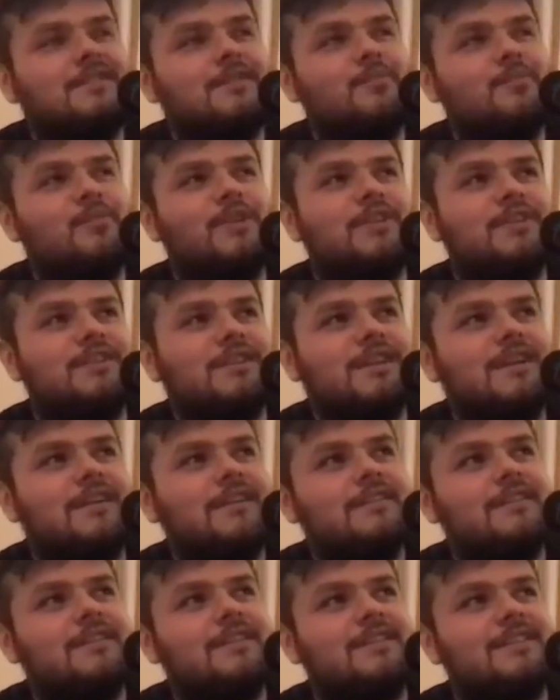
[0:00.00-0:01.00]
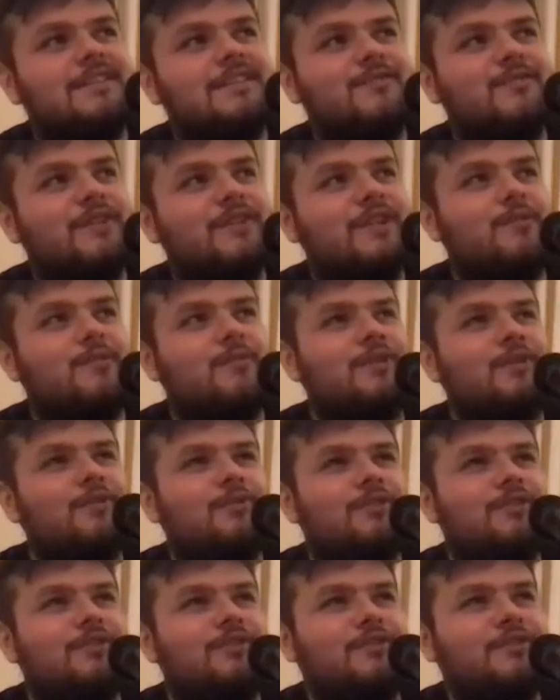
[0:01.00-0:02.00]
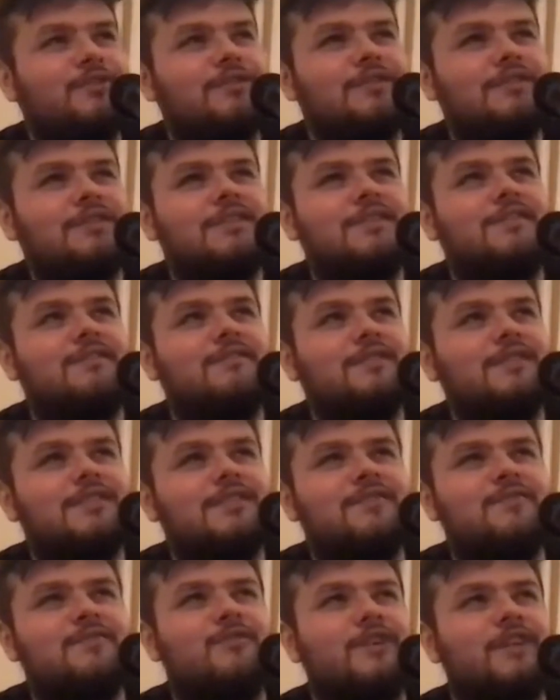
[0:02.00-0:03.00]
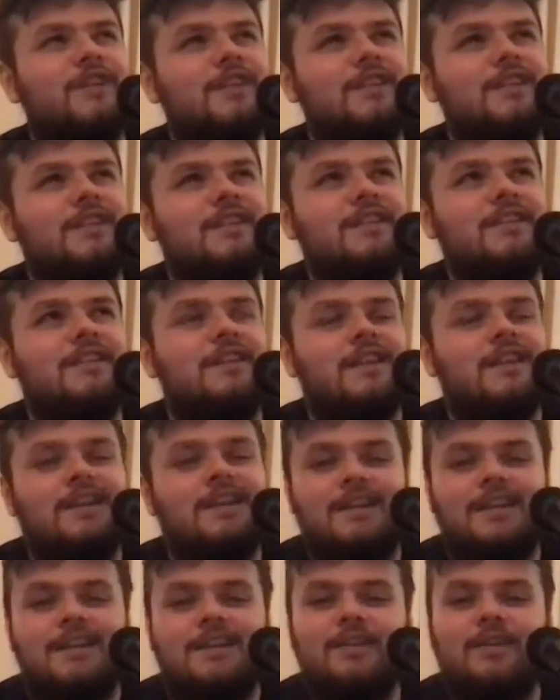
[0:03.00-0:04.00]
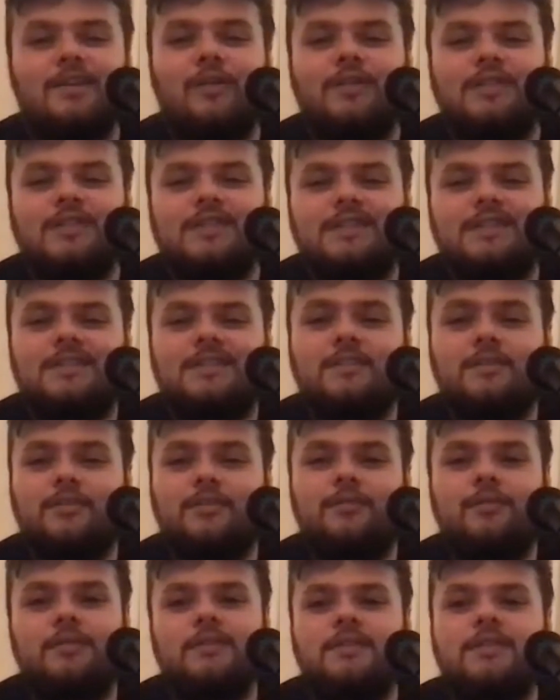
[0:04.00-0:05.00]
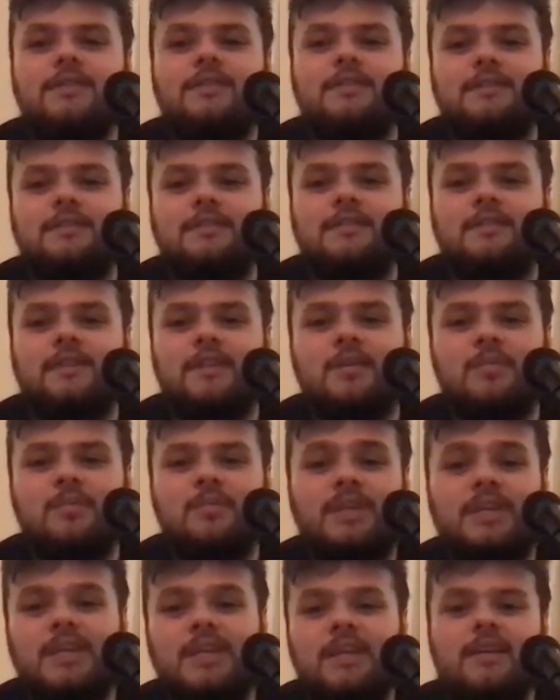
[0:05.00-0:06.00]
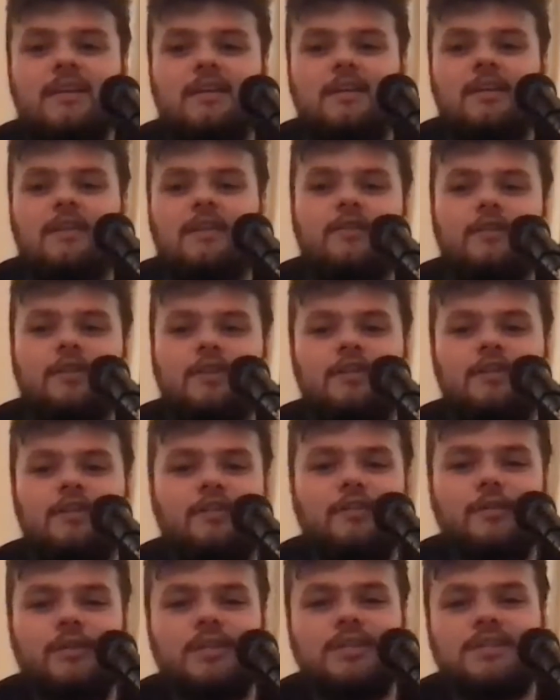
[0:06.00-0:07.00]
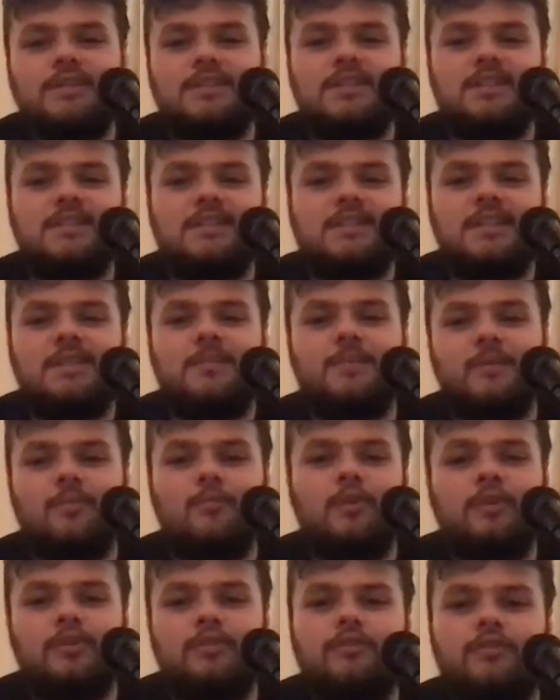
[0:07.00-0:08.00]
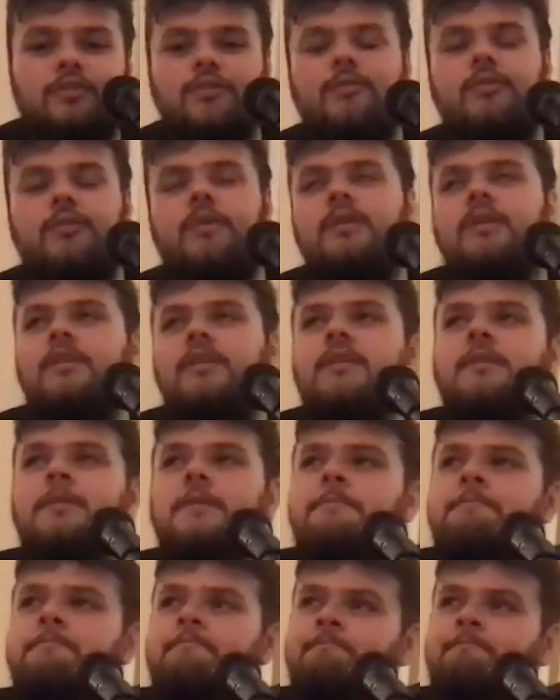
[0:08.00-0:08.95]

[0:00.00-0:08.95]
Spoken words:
Prez, like, is this really what you want to do? Is really, is this you? Is this gonna be it? If you're gonna do this, is this gonna be what you do? And